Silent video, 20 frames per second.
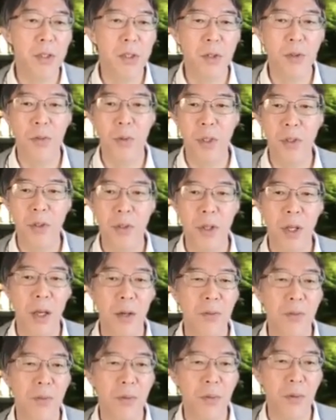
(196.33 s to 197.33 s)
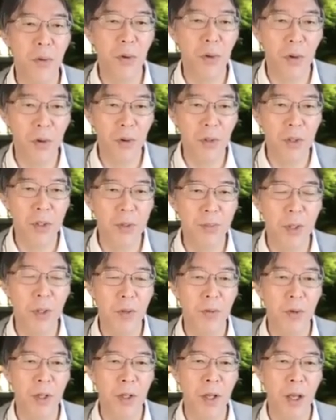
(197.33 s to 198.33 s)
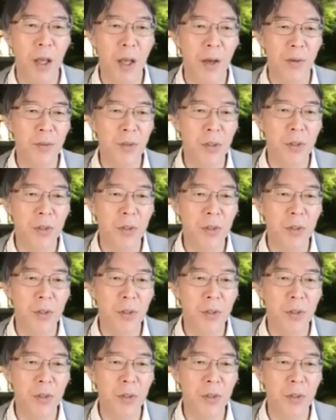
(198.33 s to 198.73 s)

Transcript: you want to have 4 spin 1/2s